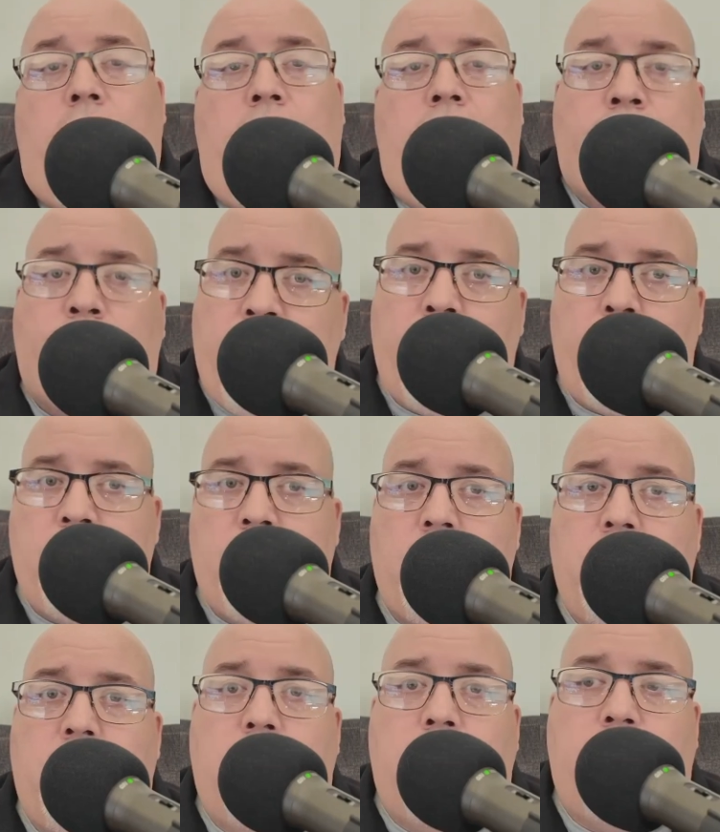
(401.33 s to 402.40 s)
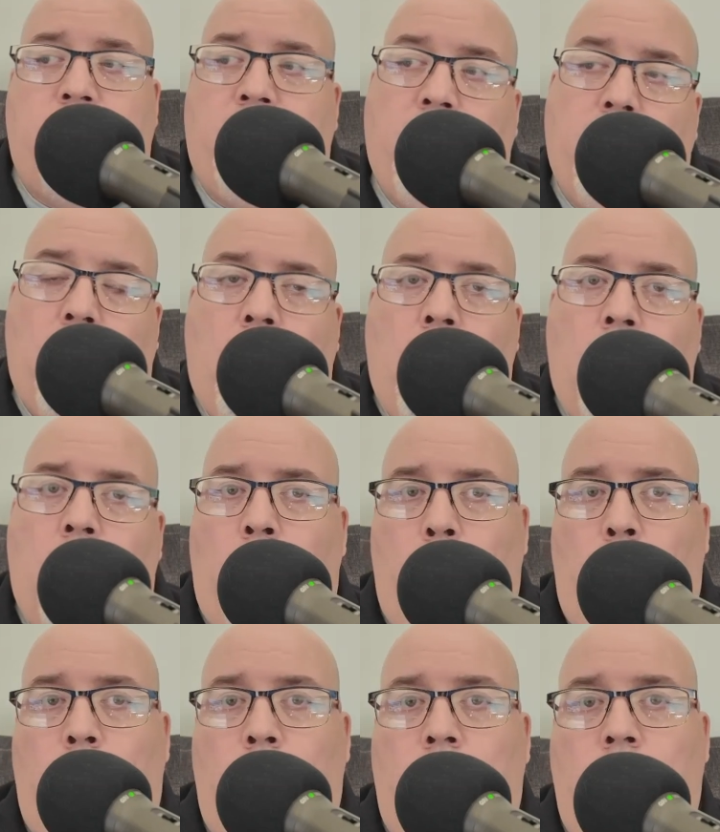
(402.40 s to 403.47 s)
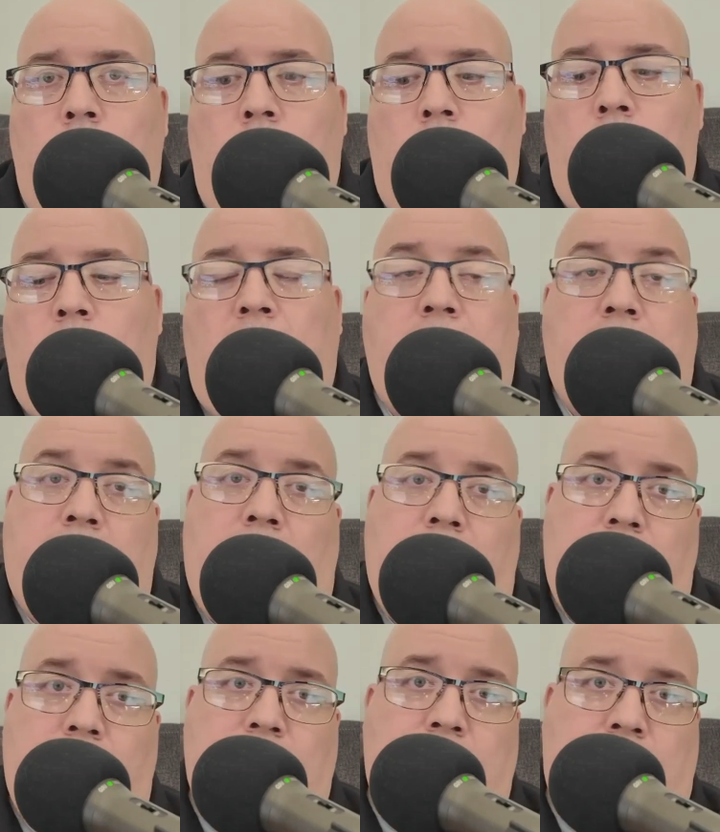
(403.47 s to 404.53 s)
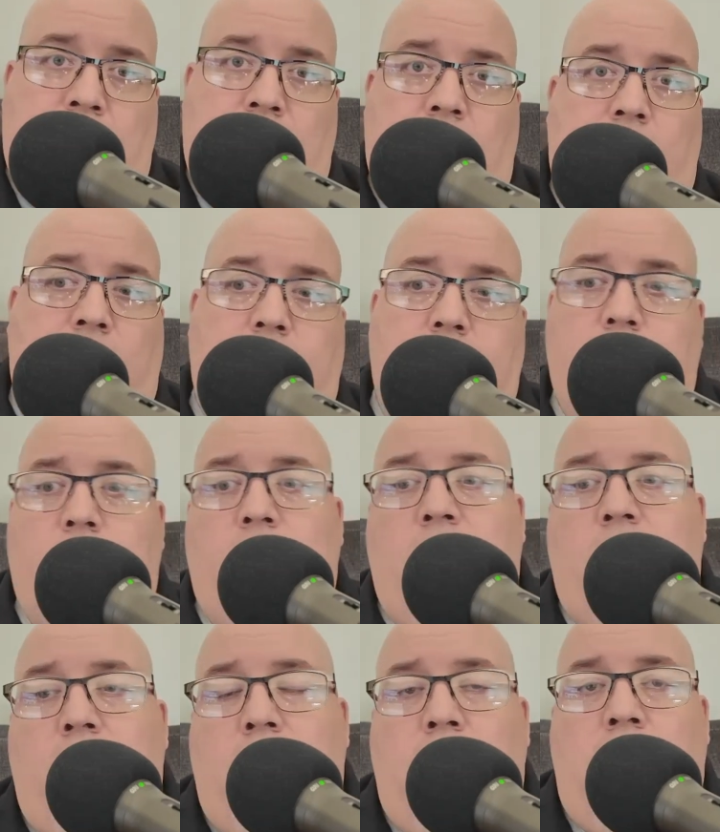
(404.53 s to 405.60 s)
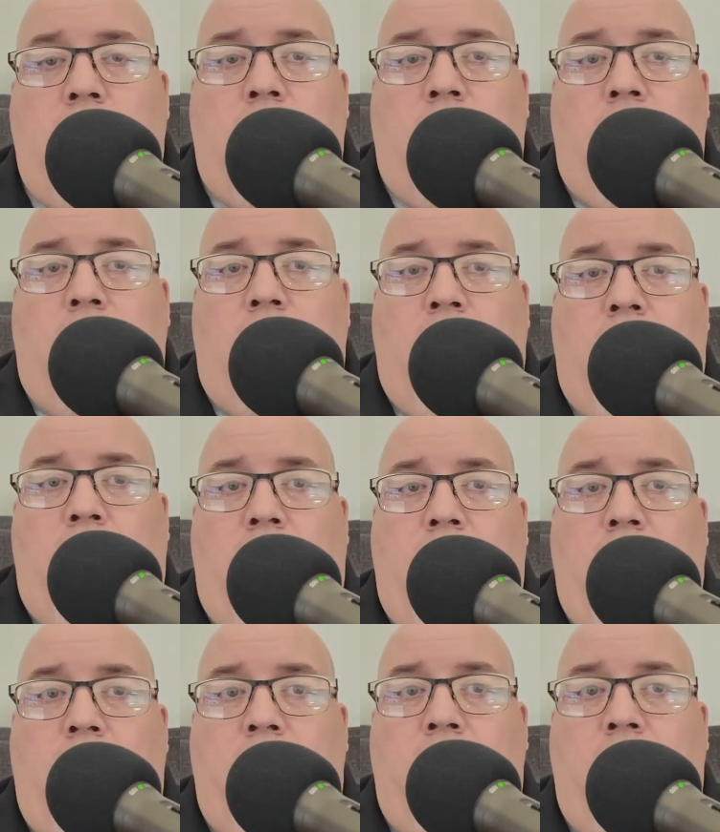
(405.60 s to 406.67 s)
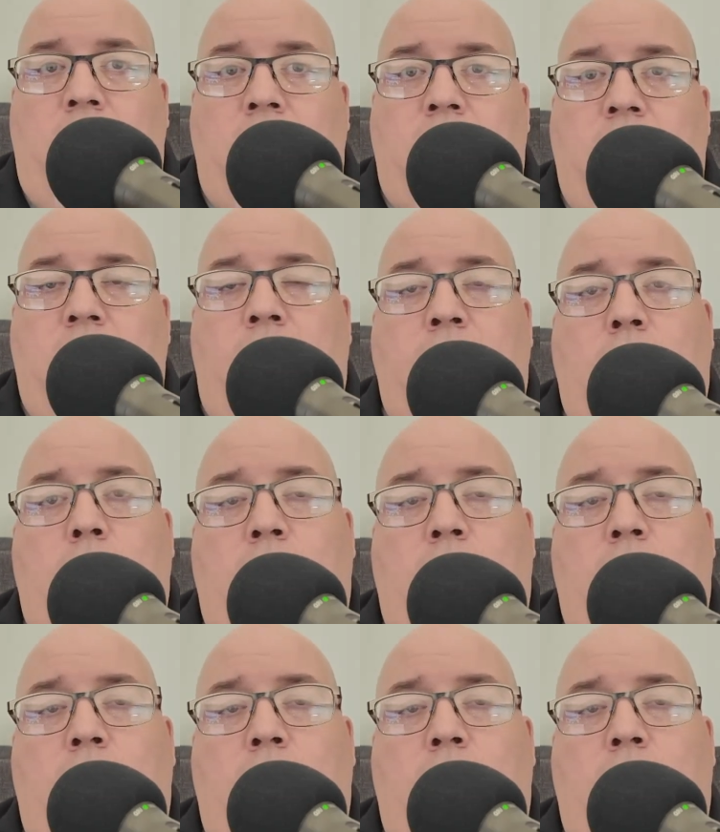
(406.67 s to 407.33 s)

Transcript: and the frequencies. They're all owned by the county executive. And several